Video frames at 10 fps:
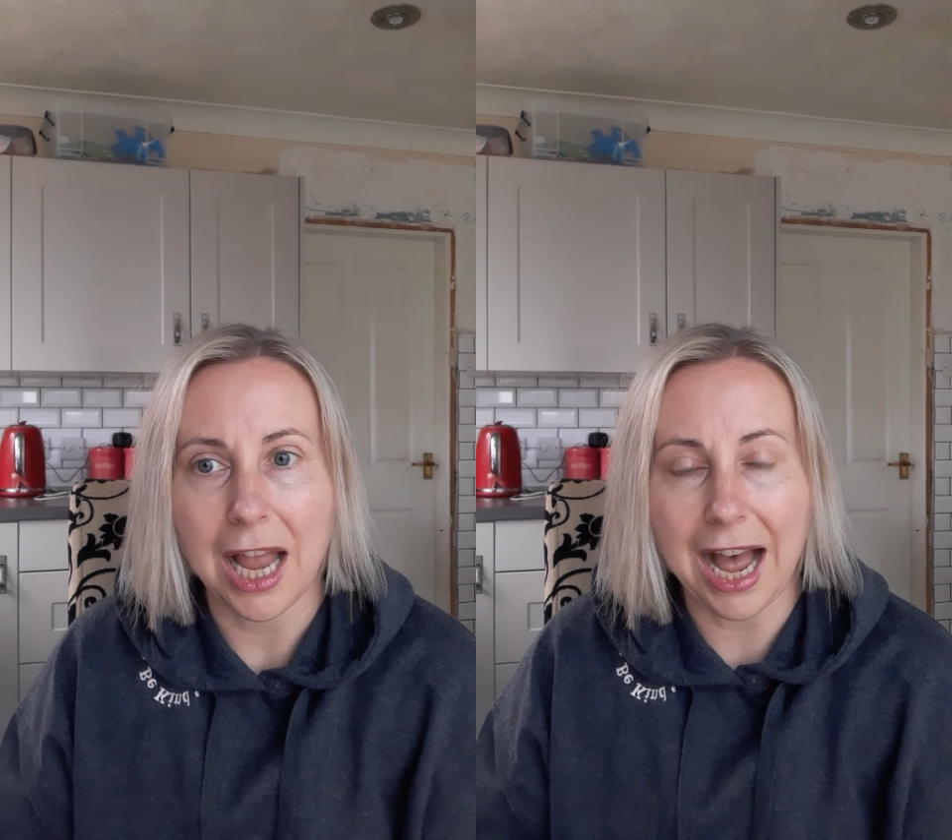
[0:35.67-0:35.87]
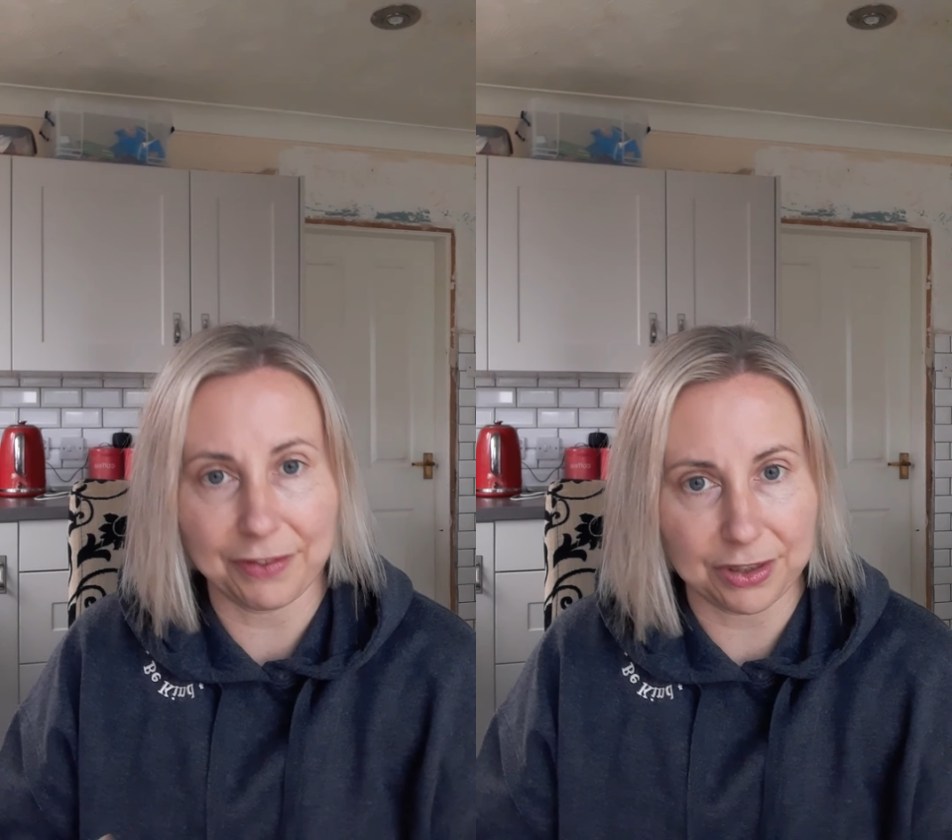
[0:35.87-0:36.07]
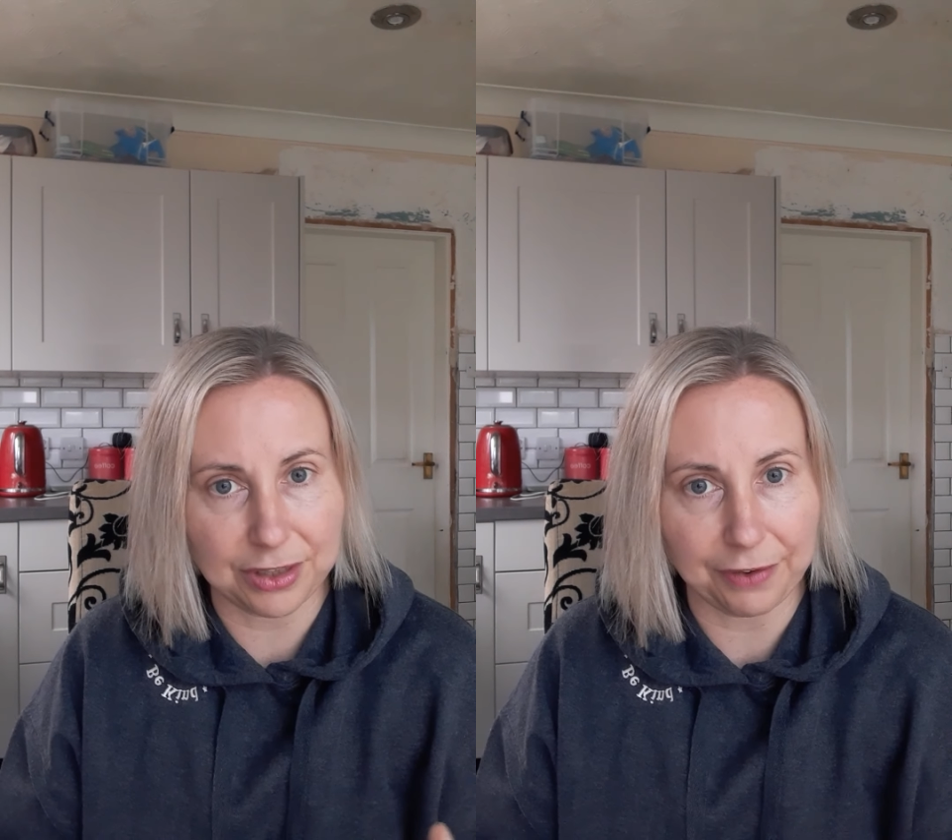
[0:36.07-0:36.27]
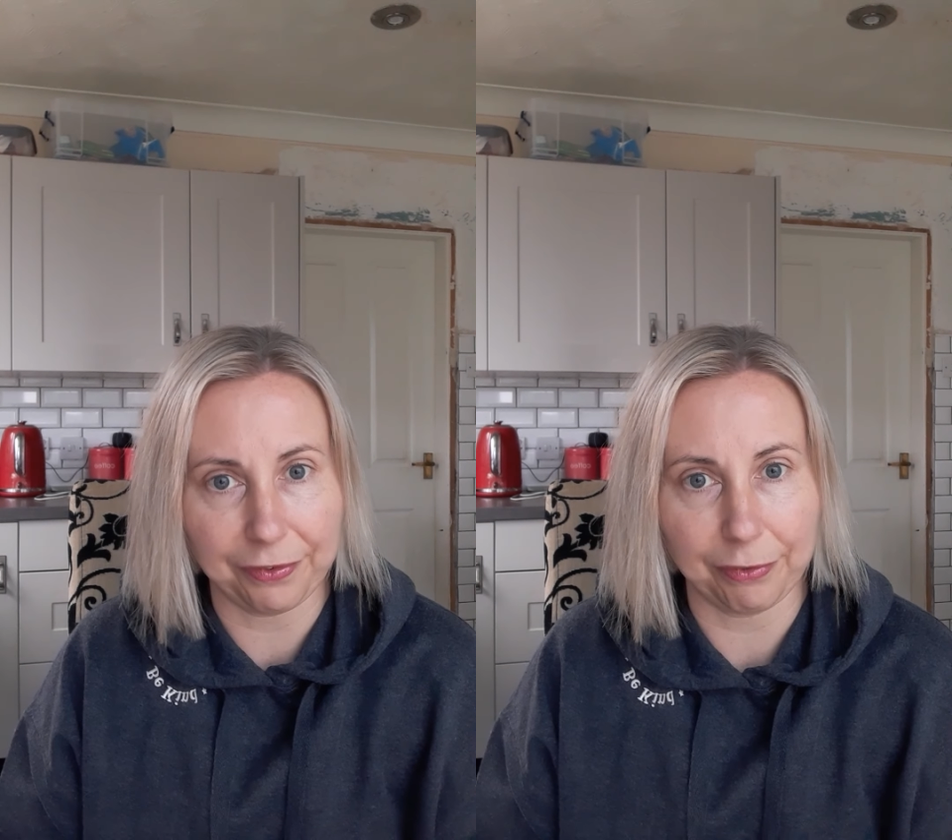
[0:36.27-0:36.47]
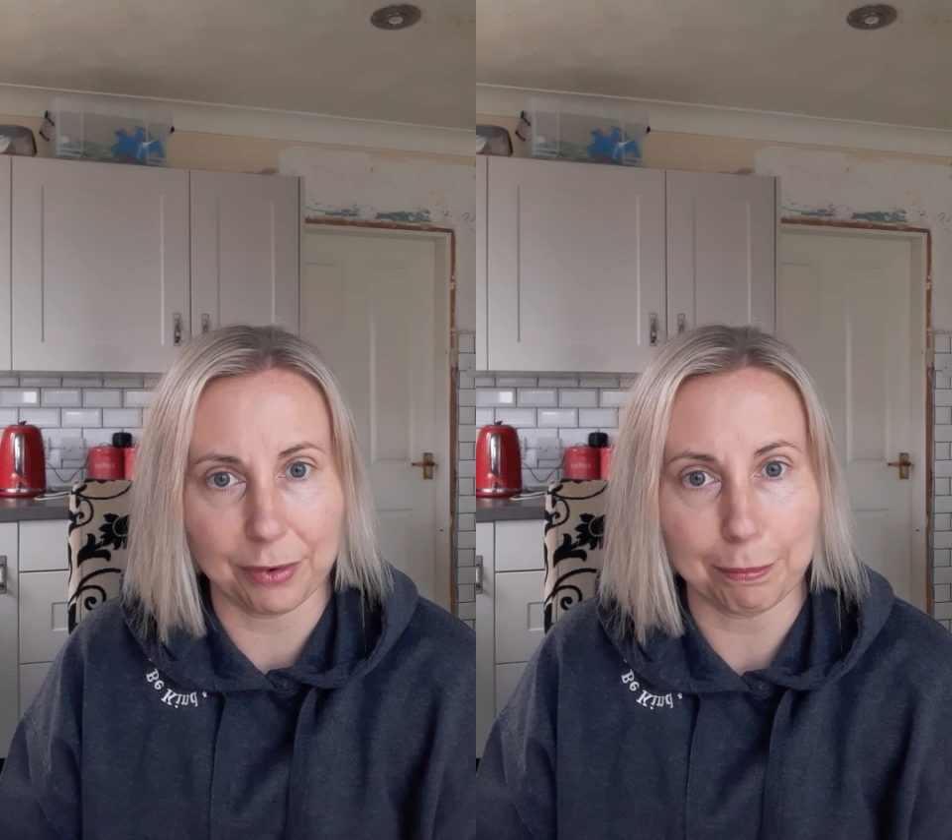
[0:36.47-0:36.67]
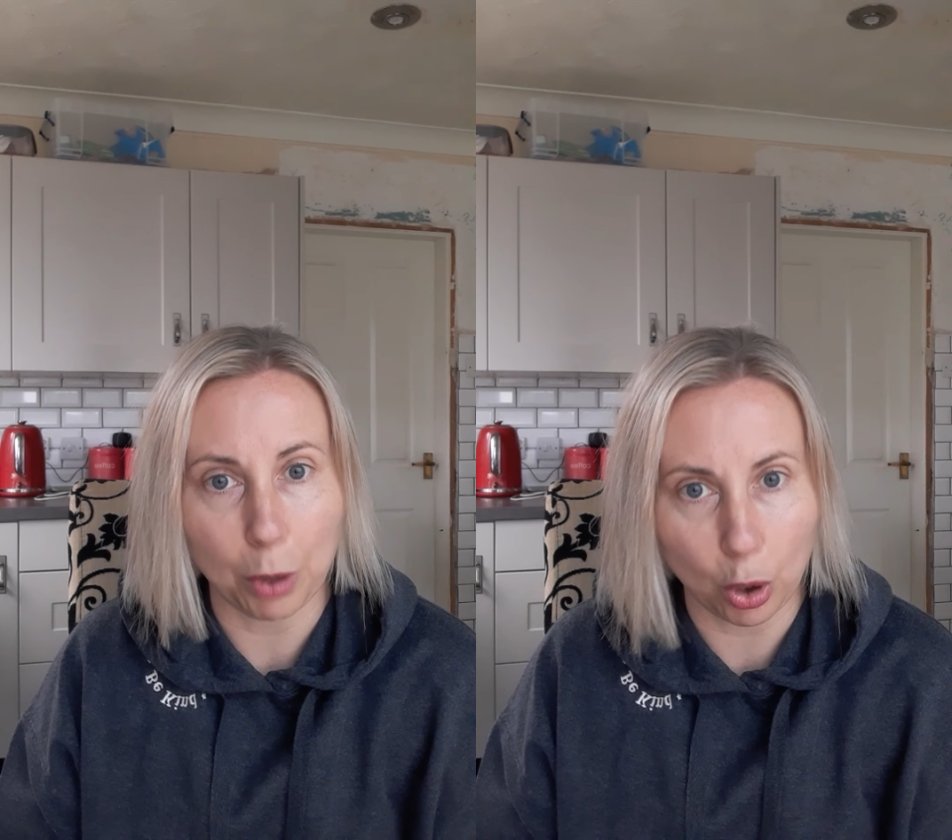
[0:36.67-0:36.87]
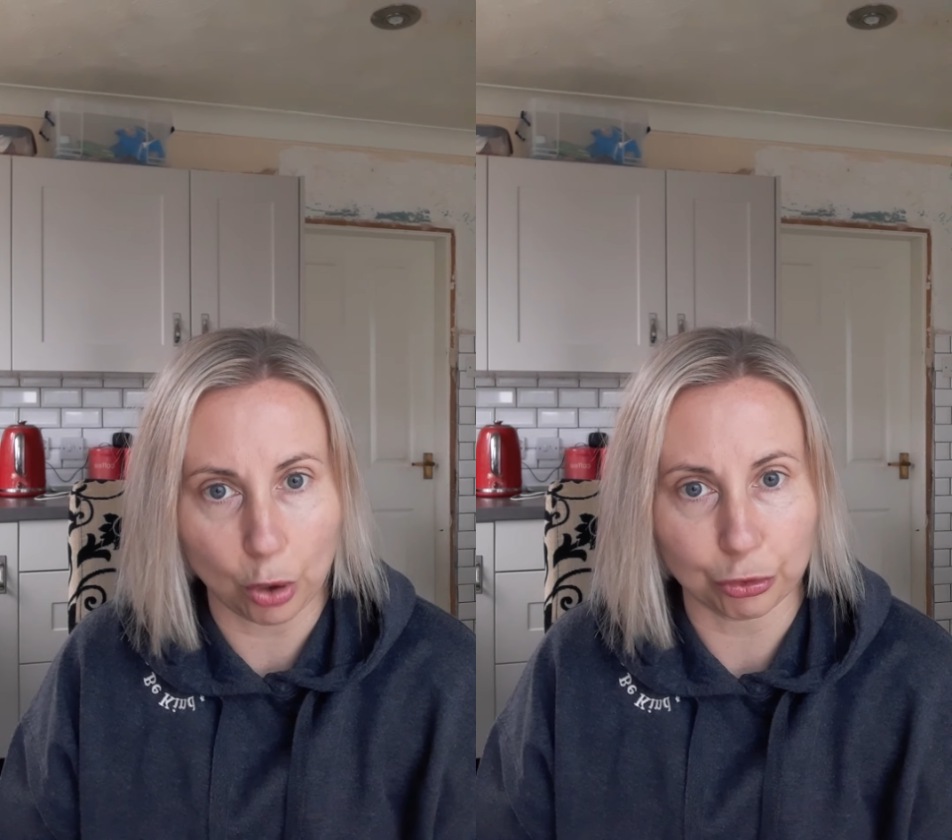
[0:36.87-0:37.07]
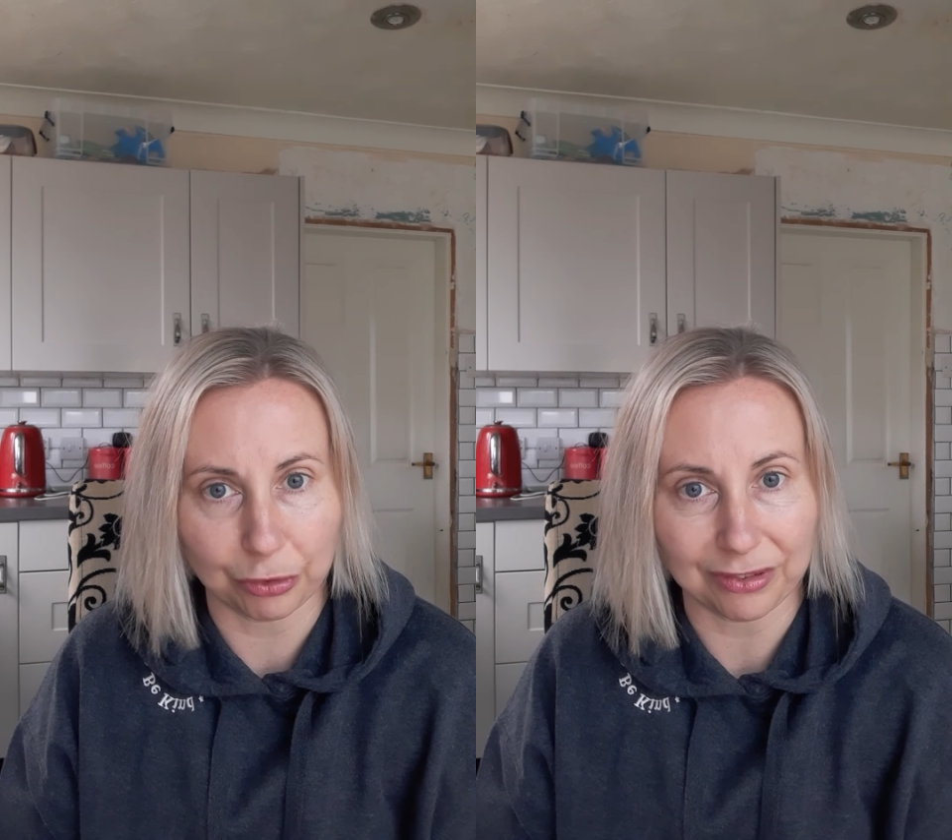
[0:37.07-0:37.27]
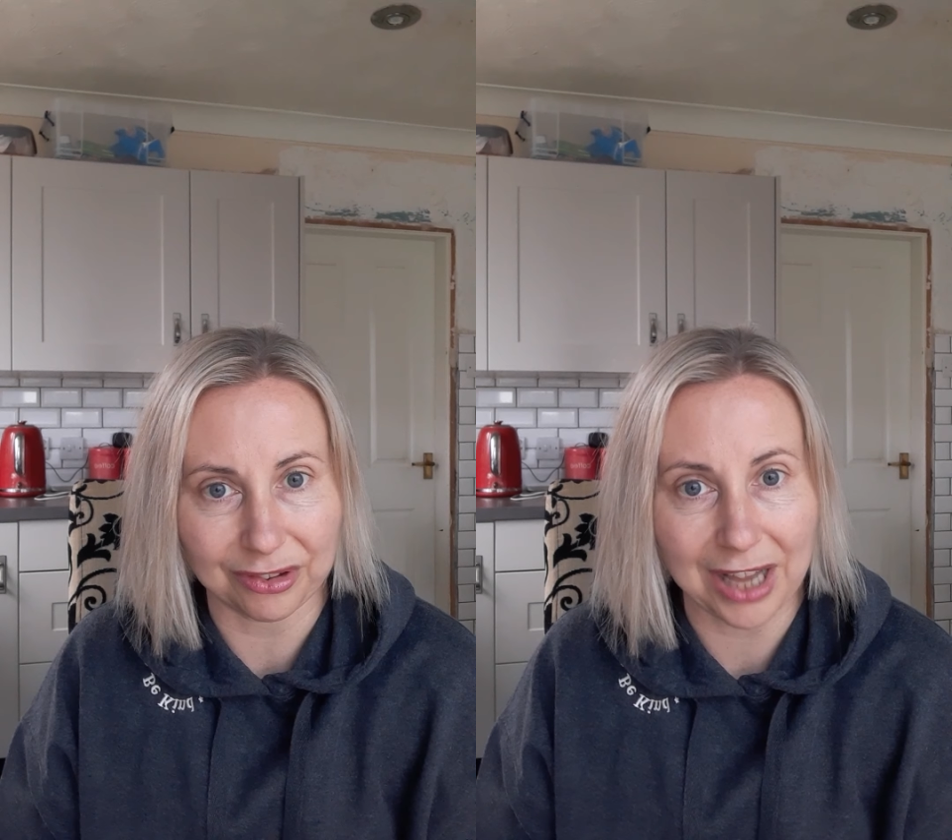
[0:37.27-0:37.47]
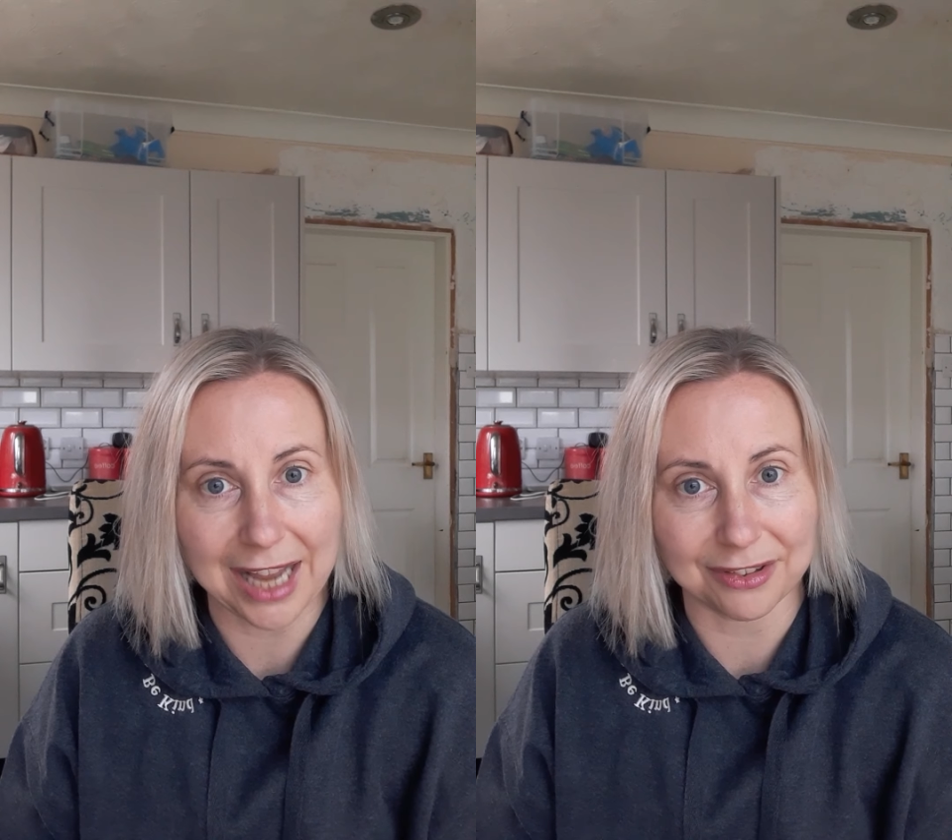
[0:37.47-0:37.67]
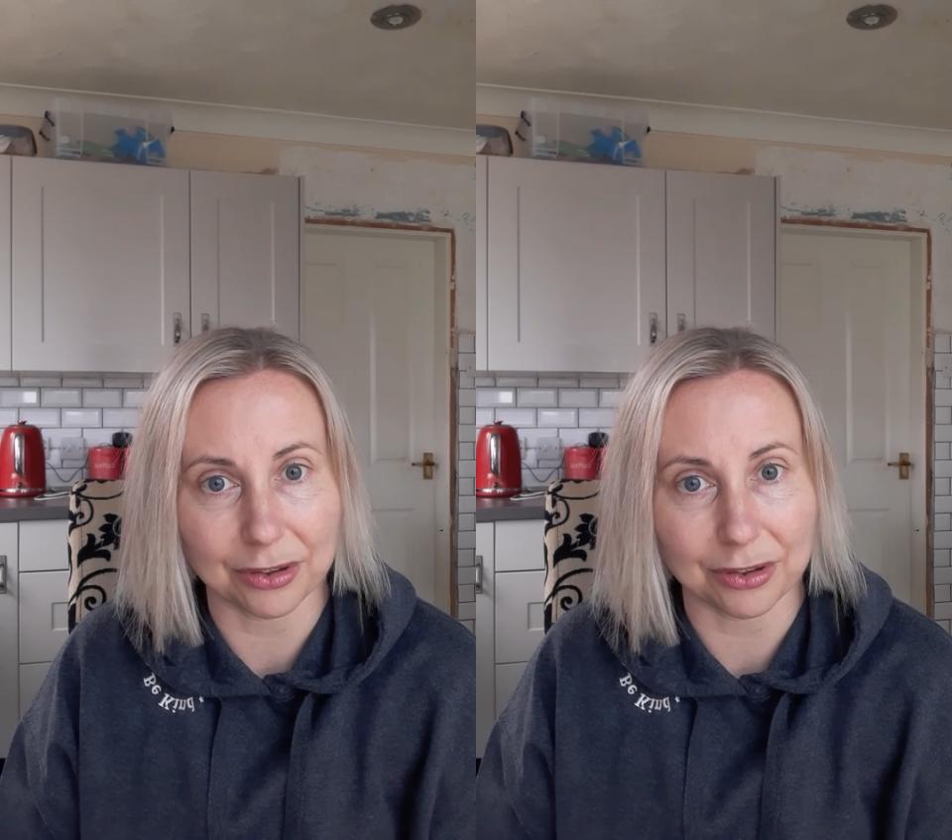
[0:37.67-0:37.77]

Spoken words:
have a different portion size.